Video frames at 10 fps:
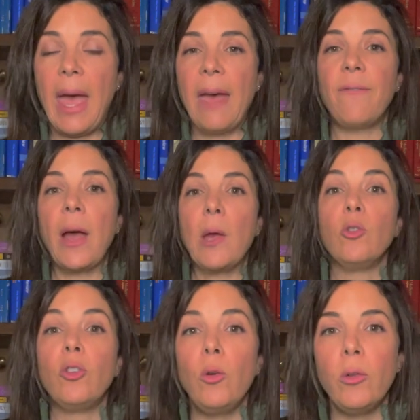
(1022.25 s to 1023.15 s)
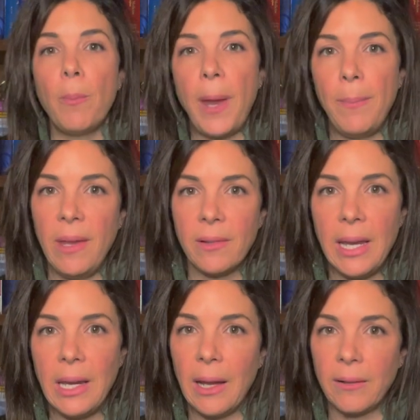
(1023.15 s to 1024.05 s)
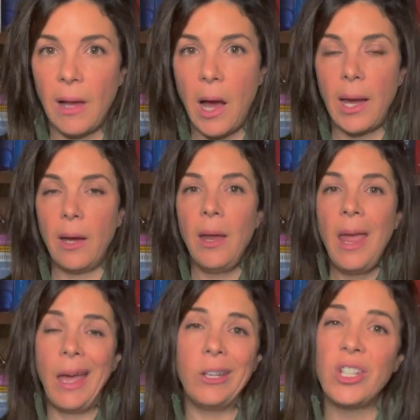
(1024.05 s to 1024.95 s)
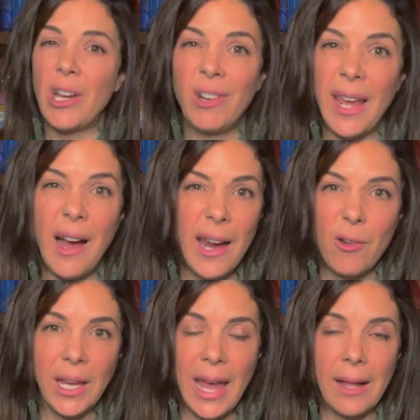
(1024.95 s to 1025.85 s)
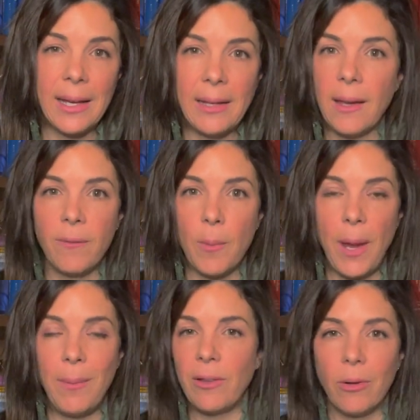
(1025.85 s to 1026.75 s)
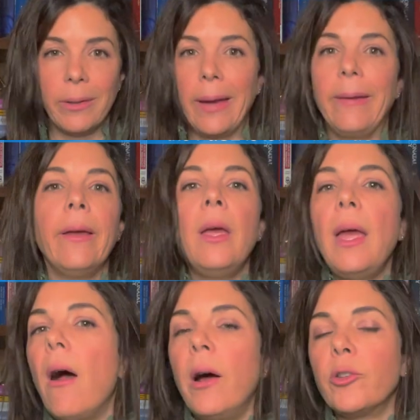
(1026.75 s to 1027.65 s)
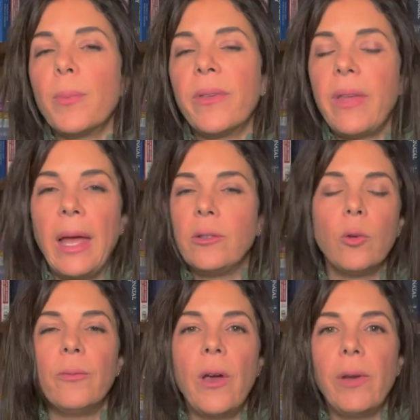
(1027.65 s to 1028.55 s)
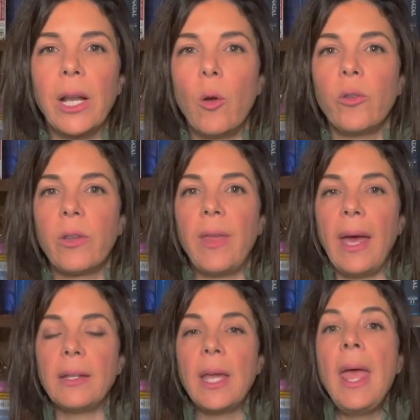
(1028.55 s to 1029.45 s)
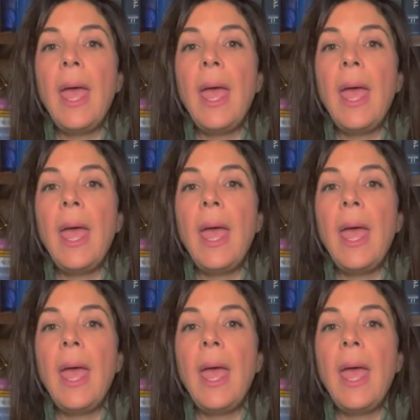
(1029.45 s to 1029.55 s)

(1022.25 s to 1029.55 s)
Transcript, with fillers: FiO2 the baby is needing is higher, and generally I only calculate it if the baby's on like 100% or very close to that.